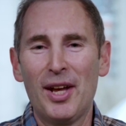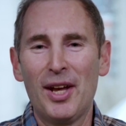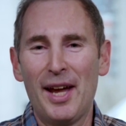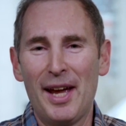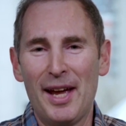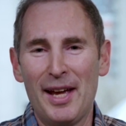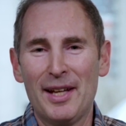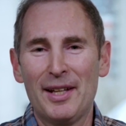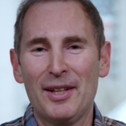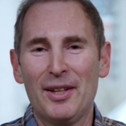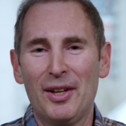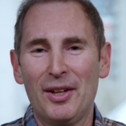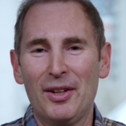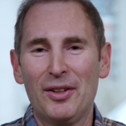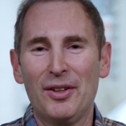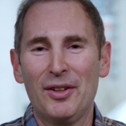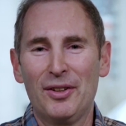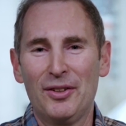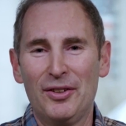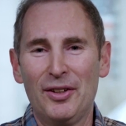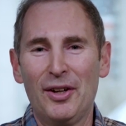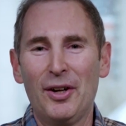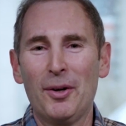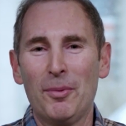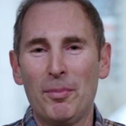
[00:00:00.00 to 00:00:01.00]
Day
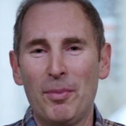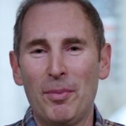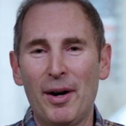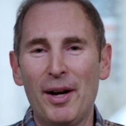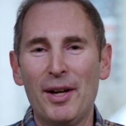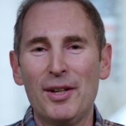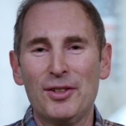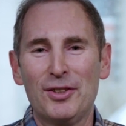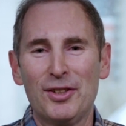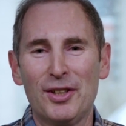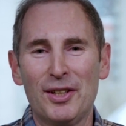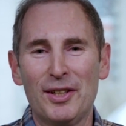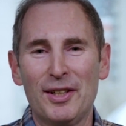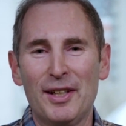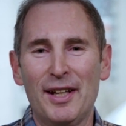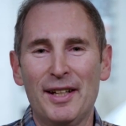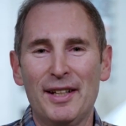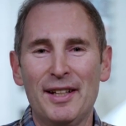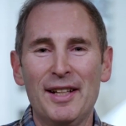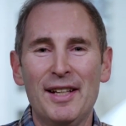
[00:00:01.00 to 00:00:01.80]
and the celebration.